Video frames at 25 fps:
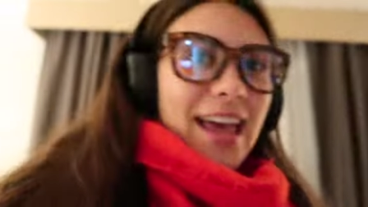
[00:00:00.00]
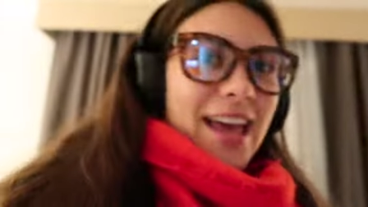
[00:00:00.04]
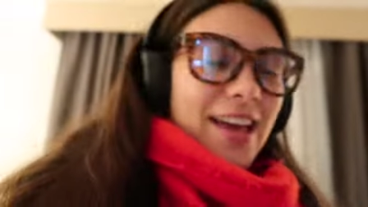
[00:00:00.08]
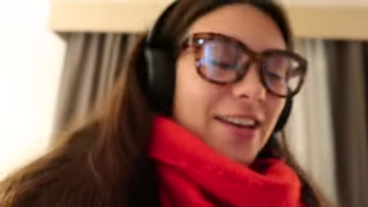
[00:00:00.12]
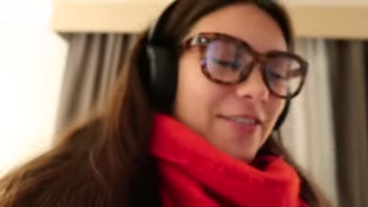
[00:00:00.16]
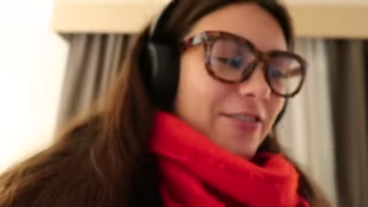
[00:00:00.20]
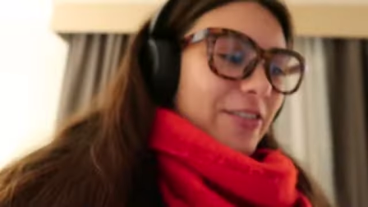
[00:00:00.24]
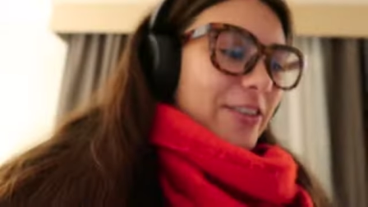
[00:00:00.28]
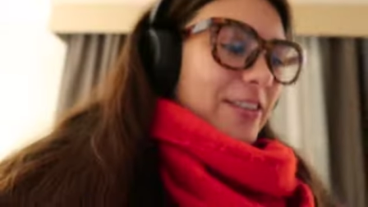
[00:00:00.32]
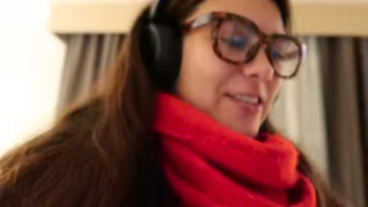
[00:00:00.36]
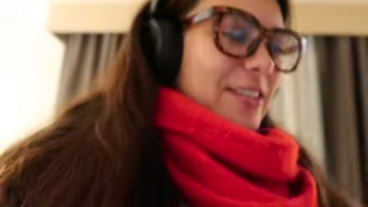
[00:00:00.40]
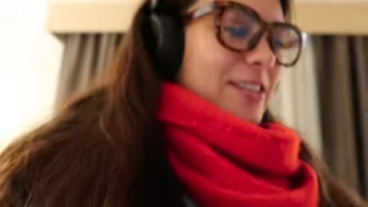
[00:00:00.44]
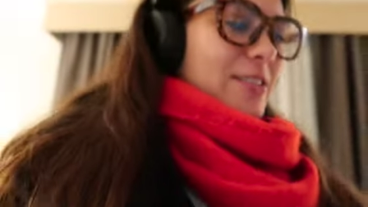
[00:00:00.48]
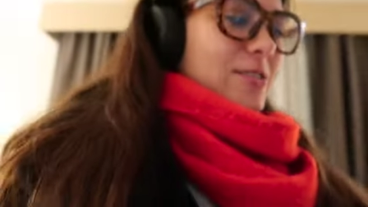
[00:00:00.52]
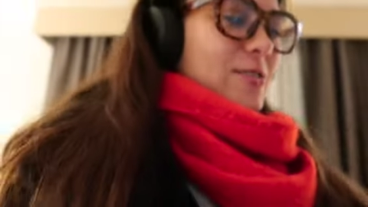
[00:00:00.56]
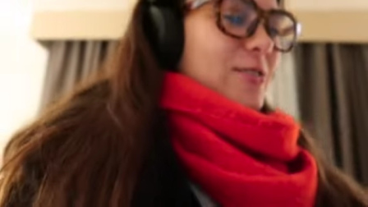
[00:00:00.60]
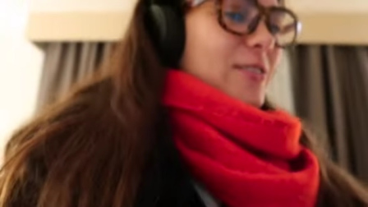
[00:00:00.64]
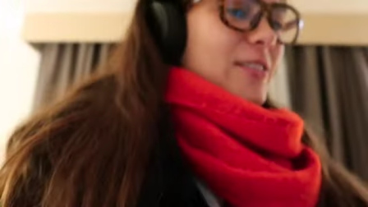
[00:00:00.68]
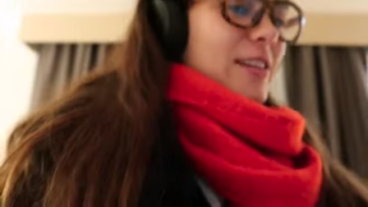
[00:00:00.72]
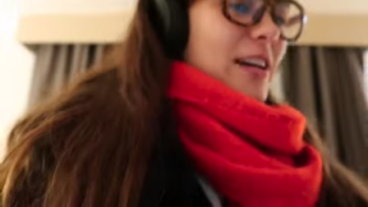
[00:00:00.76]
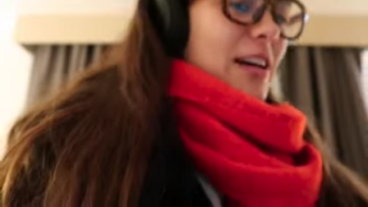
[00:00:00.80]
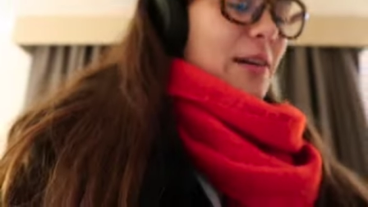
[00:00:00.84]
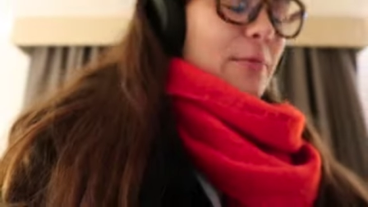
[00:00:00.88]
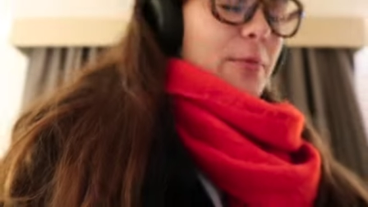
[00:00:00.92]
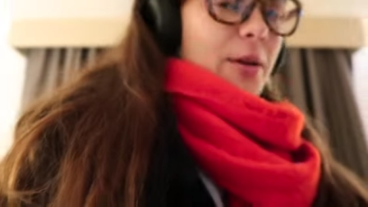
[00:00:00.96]
every single
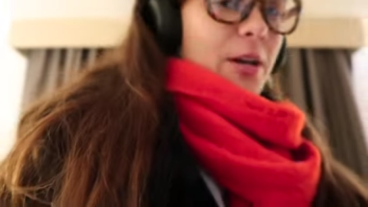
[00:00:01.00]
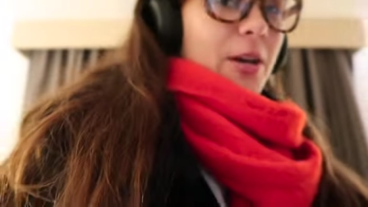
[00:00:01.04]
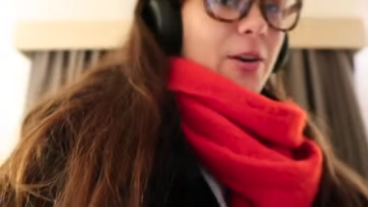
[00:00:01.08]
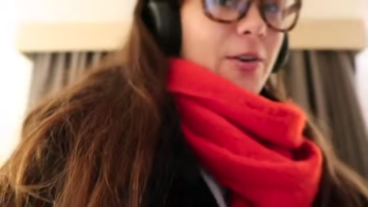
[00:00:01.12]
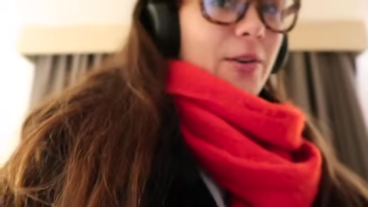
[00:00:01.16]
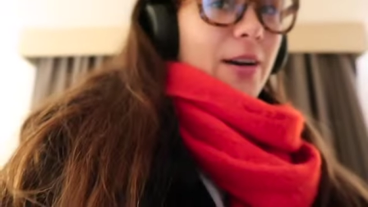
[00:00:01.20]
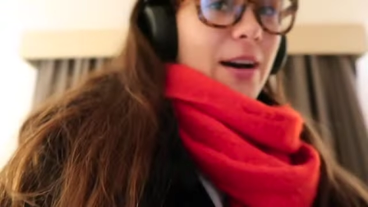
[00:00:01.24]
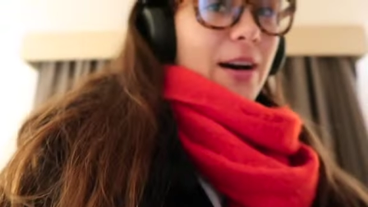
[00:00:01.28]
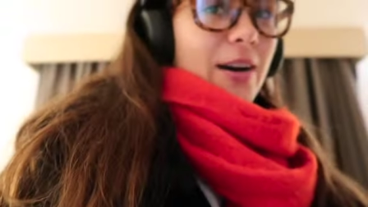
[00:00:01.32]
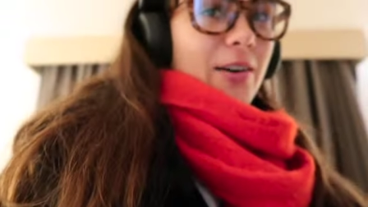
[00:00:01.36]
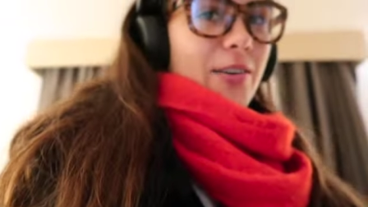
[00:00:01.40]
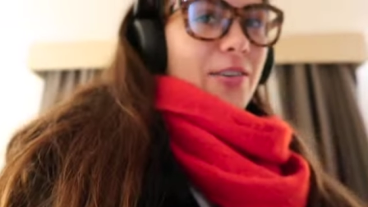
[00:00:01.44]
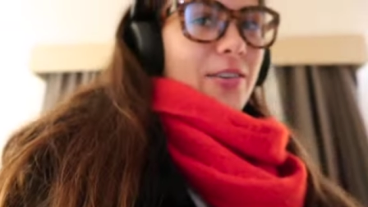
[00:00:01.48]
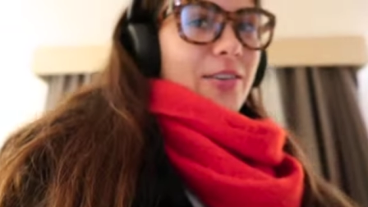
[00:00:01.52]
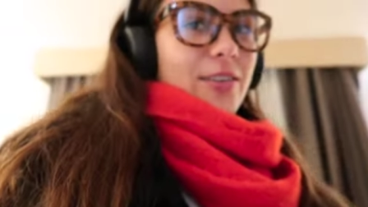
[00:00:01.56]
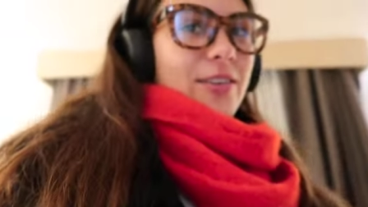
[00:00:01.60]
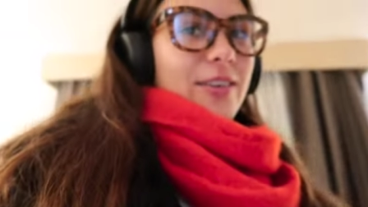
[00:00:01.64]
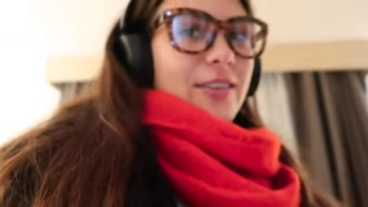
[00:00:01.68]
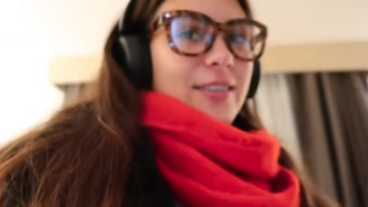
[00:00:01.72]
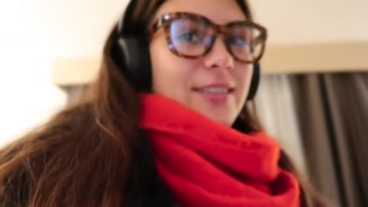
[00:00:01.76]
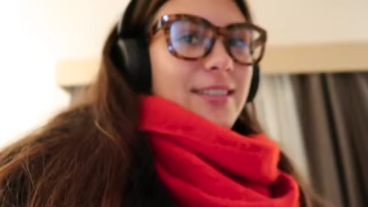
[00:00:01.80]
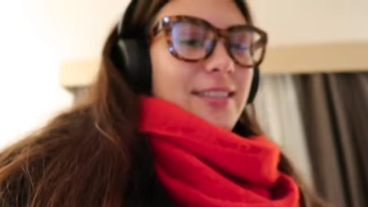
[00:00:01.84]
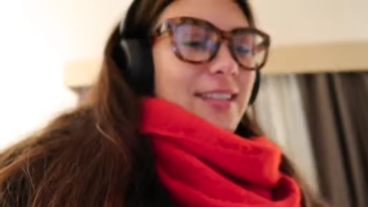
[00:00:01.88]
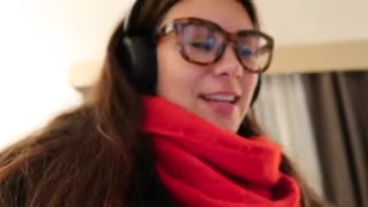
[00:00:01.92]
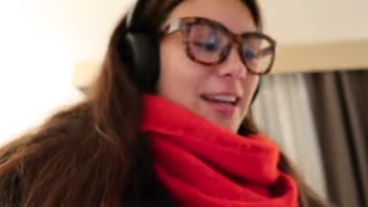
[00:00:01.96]
time I go out or
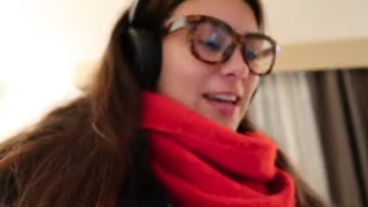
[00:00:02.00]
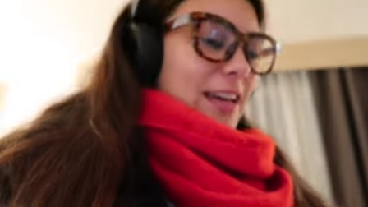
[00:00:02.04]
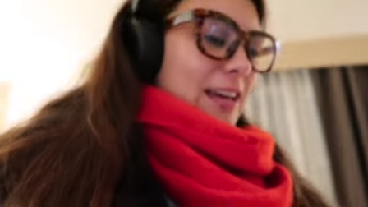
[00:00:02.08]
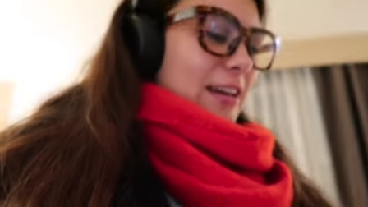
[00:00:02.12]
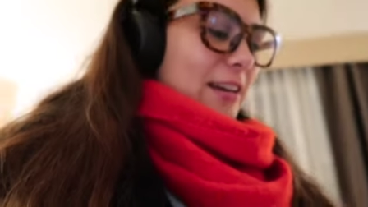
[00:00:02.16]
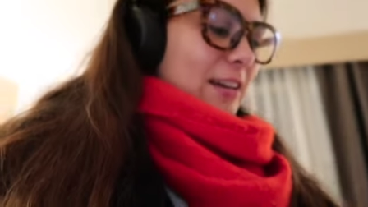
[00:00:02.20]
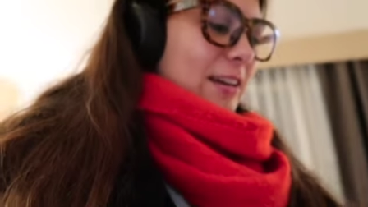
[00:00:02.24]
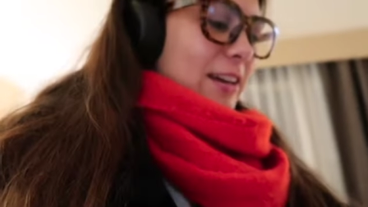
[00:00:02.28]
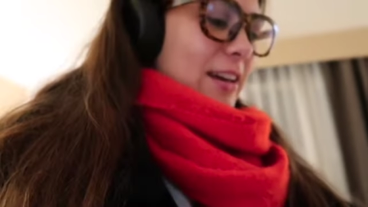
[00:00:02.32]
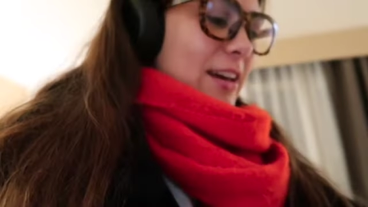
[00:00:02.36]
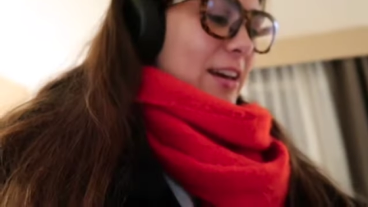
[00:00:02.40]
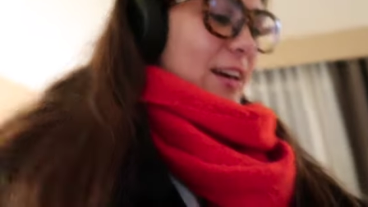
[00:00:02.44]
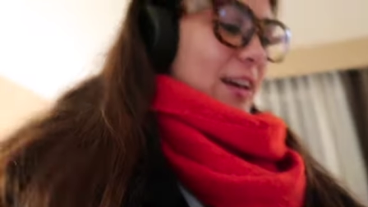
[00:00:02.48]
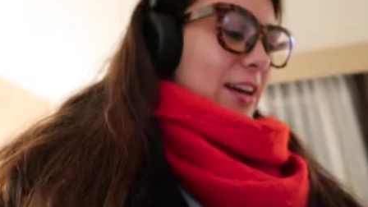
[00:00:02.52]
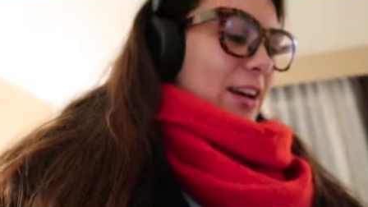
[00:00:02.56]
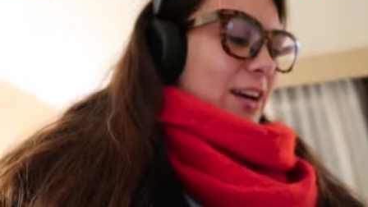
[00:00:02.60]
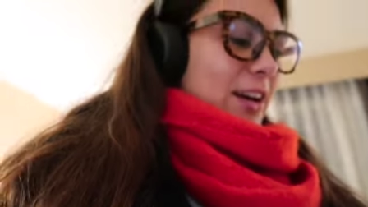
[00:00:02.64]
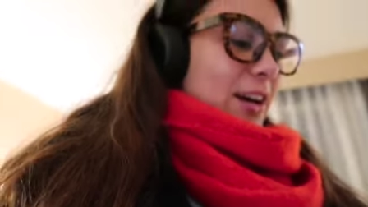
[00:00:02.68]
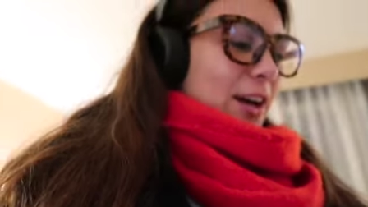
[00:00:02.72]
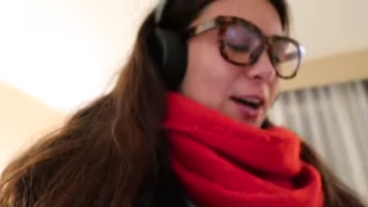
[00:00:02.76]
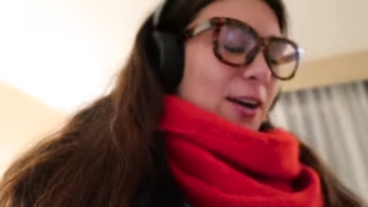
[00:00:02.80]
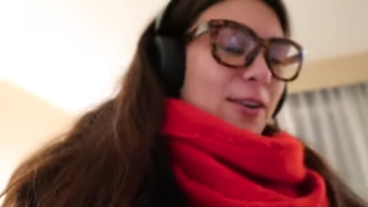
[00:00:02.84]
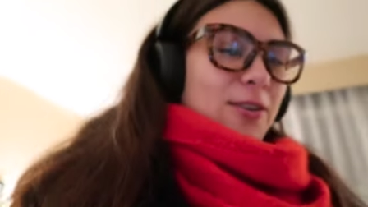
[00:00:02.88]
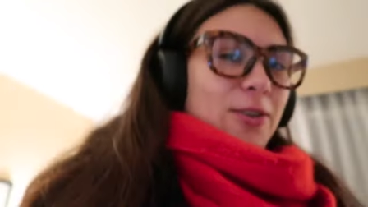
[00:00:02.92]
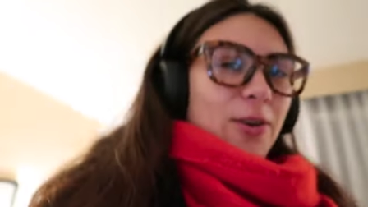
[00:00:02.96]
else
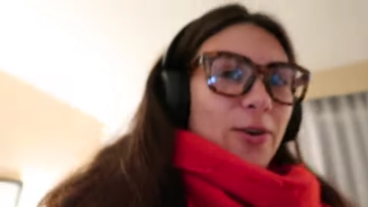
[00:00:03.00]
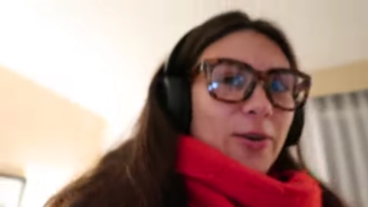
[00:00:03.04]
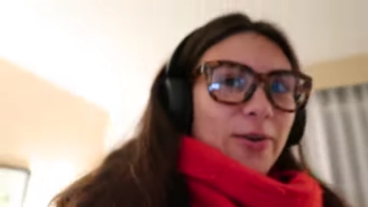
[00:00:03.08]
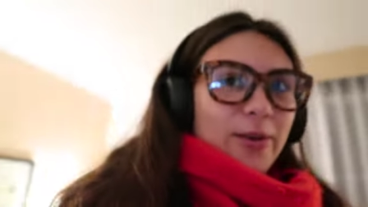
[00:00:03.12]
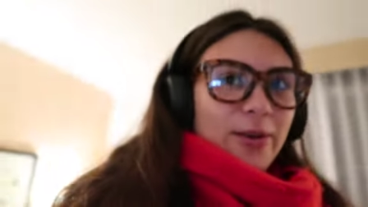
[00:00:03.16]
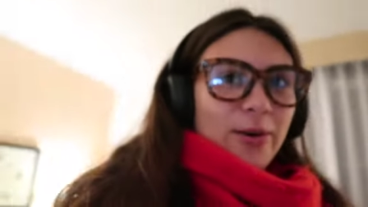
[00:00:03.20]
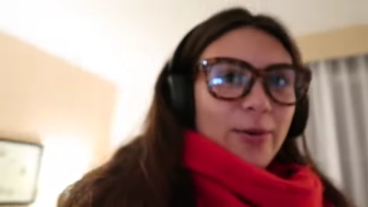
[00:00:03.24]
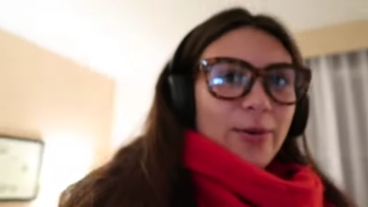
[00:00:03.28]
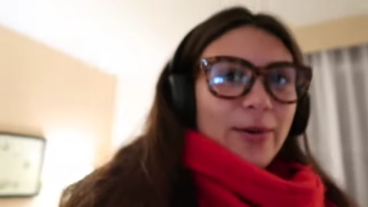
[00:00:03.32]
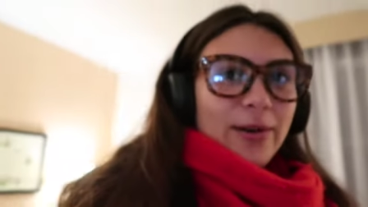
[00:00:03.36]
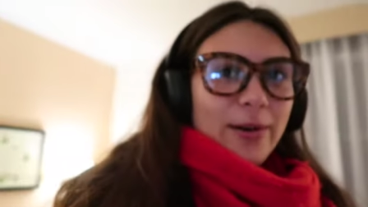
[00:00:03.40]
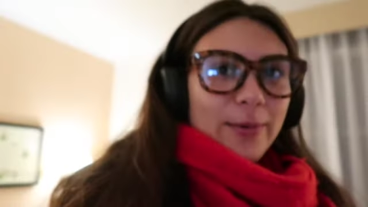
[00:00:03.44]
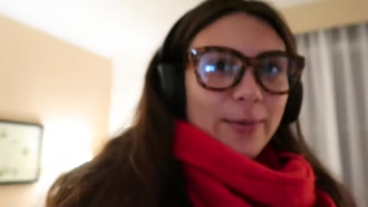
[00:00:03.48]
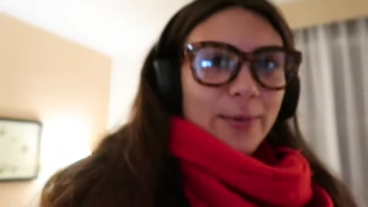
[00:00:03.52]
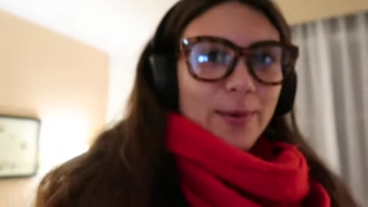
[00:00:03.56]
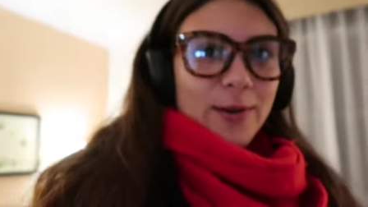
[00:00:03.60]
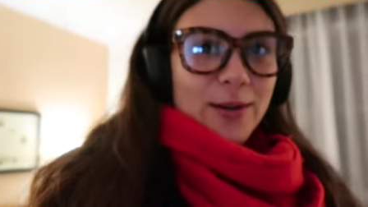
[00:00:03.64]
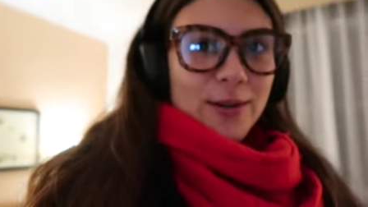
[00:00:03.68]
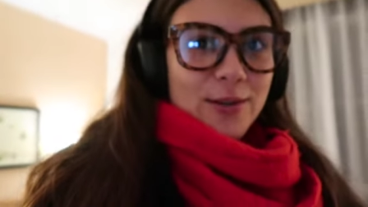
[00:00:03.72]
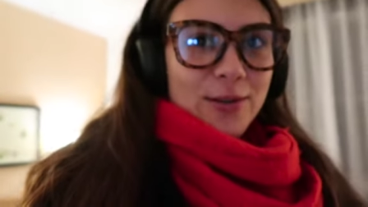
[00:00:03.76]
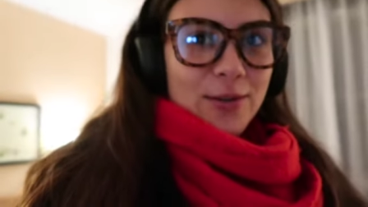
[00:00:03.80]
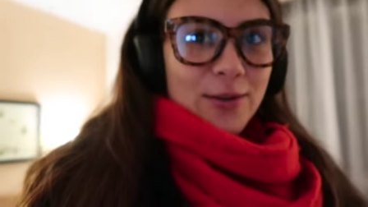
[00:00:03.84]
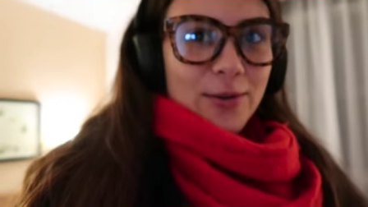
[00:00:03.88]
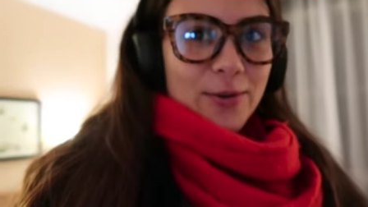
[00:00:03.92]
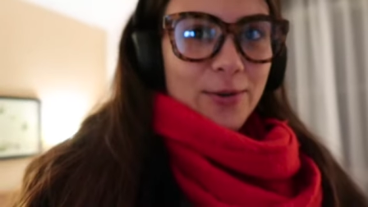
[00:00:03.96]
I don't know what I'm
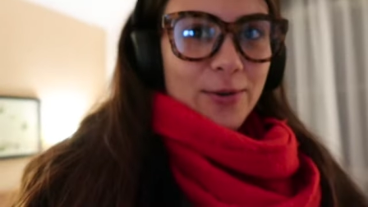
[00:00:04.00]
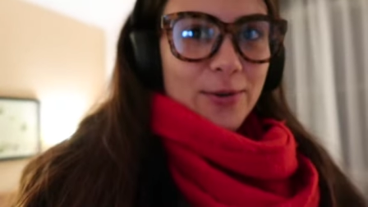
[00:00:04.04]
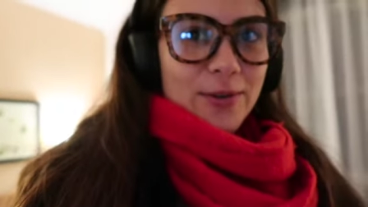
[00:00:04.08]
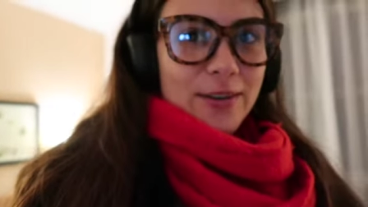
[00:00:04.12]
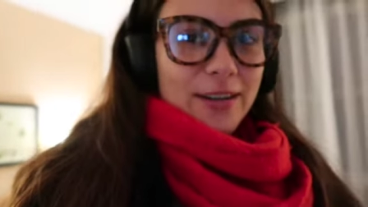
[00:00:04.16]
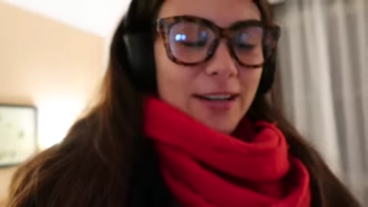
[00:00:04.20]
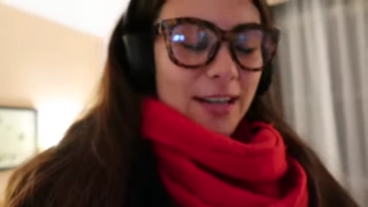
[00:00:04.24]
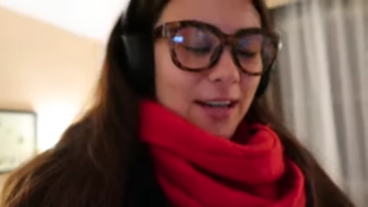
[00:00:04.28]
going to do.